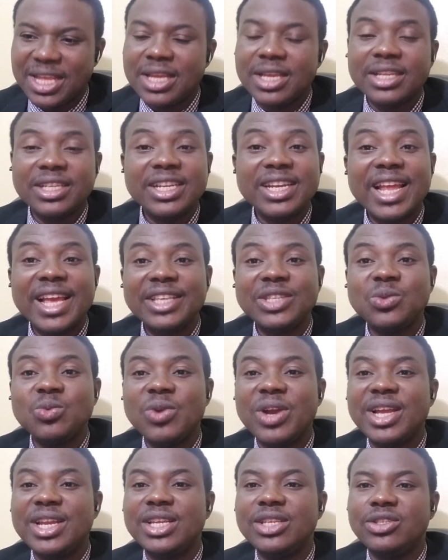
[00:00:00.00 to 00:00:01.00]
The next
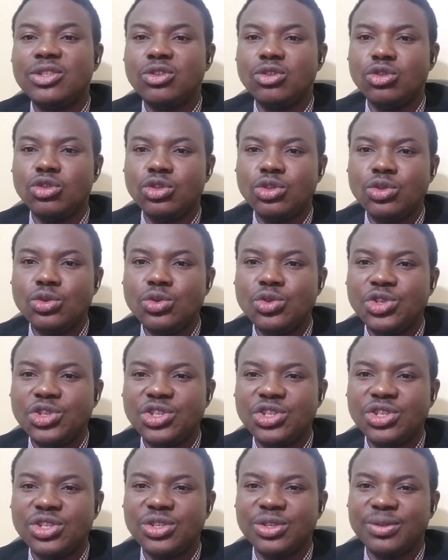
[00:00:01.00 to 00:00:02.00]
word is
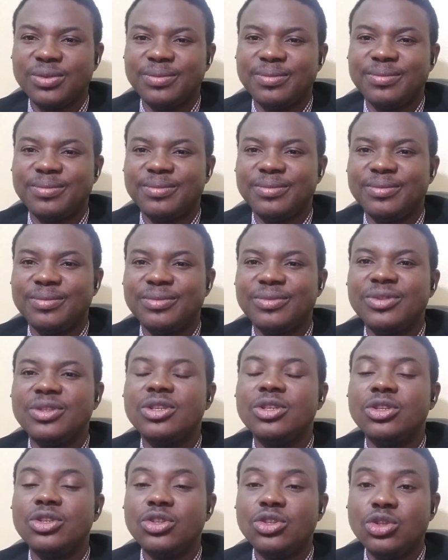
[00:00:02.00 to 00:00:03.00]
douche.
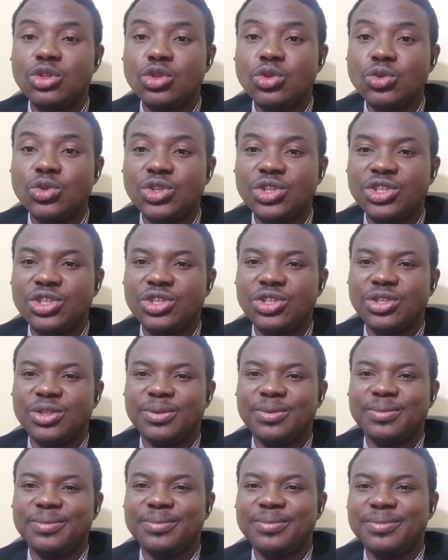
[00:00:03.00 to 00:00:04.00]

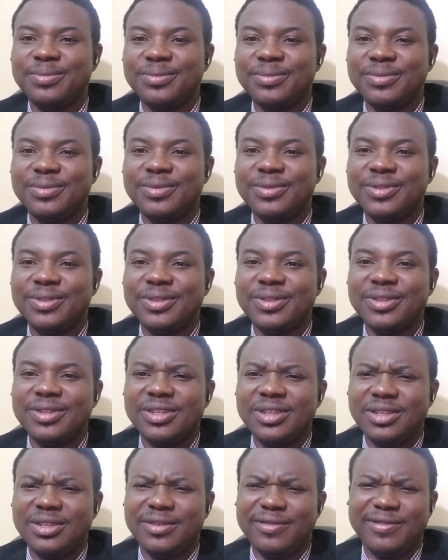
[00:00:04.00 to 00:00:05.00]
Douche.
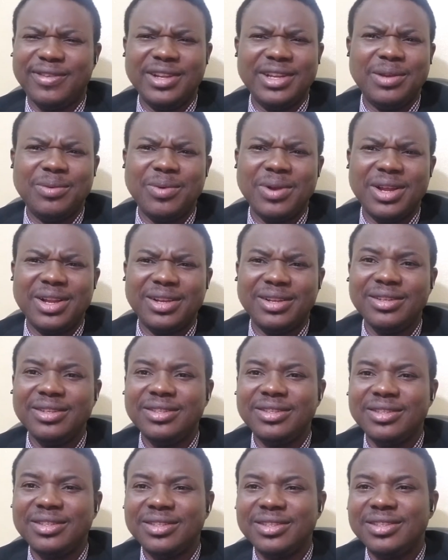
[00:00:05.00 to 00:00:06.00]
That's a funny one.
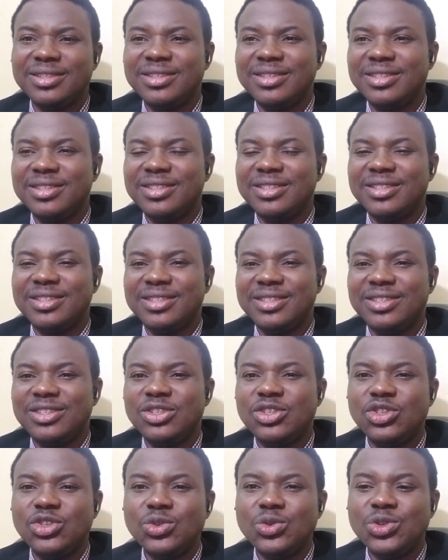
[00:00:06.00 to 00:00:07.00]

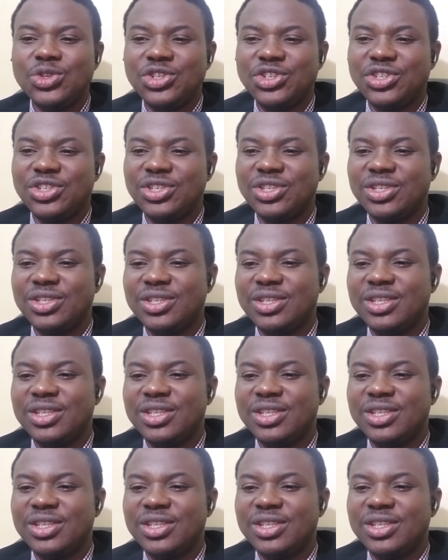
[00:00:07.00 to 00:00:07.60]
Douche.